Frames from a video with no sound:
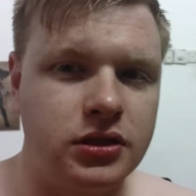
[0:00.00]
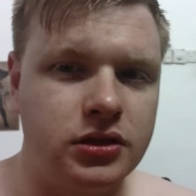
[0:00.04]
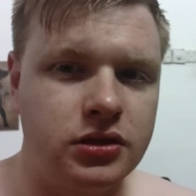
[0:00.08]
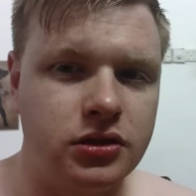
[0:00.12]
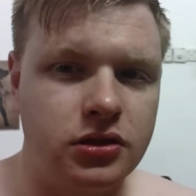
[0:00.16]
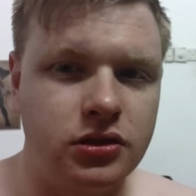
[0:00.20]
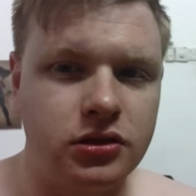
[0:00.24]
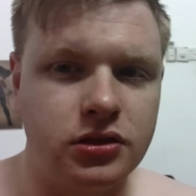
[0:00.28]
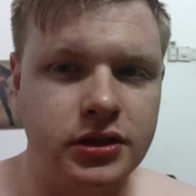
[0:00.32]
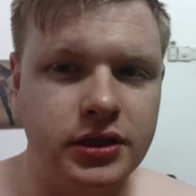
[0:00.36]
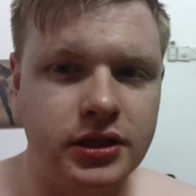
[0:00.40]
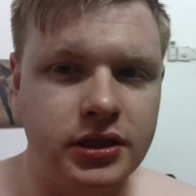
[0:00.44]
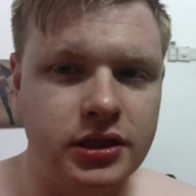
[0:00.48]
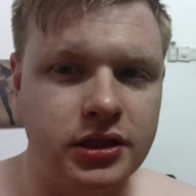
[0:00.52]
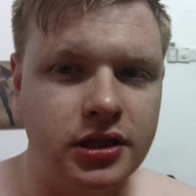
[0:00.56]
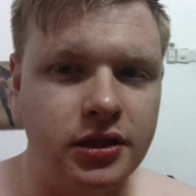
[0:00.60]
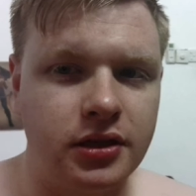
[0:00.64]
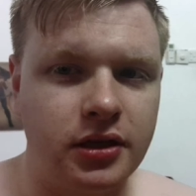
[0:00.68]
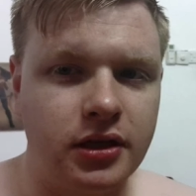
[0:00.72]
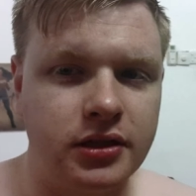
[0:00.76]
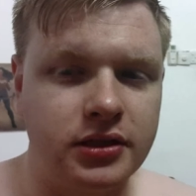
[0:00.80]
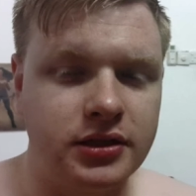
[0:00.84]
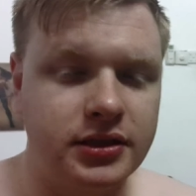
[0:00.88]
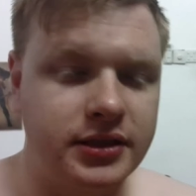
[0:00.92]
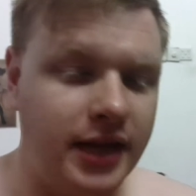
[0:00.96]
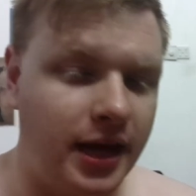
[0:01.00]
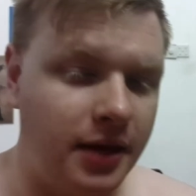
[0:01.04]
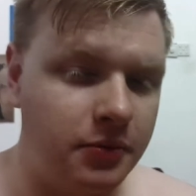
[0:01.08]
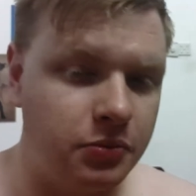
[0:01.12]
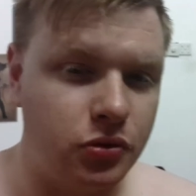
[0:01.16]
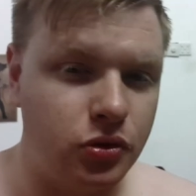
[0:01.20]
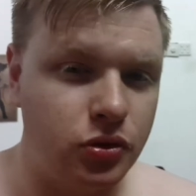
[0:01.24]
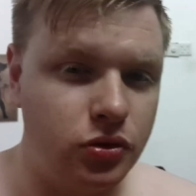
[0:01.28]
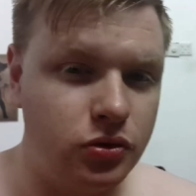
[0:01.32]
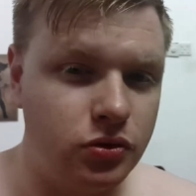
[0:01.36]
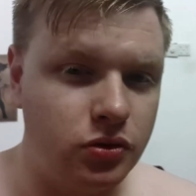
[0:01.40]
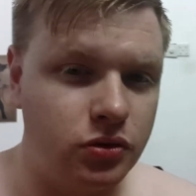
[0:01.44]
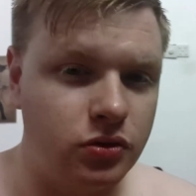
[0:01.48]
it's usually
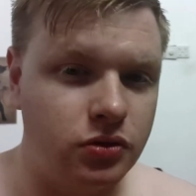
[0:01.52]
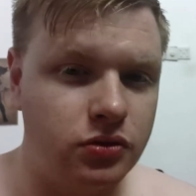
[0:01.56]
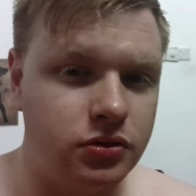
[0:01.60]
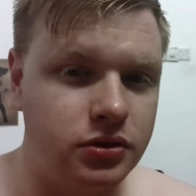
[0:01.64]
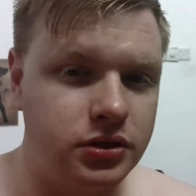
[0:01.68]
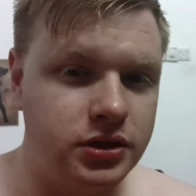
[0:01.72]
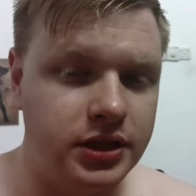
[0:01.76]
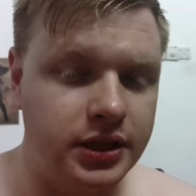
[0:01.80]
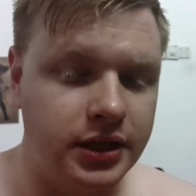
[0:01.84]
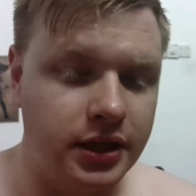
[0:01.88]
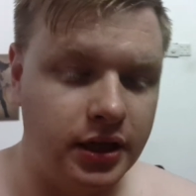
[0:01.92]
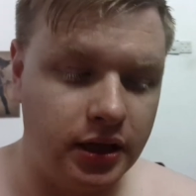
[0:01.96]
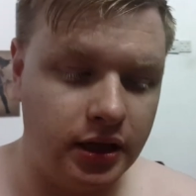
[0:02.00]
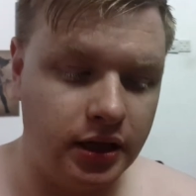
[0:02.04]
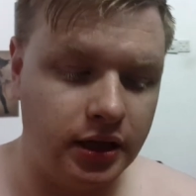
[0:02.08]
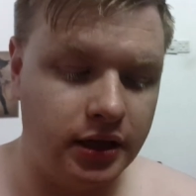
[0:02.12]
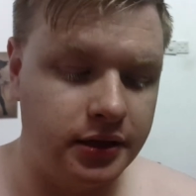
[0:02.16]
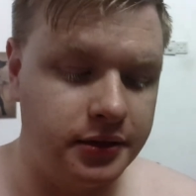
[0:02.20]
Tamil or Sinhala.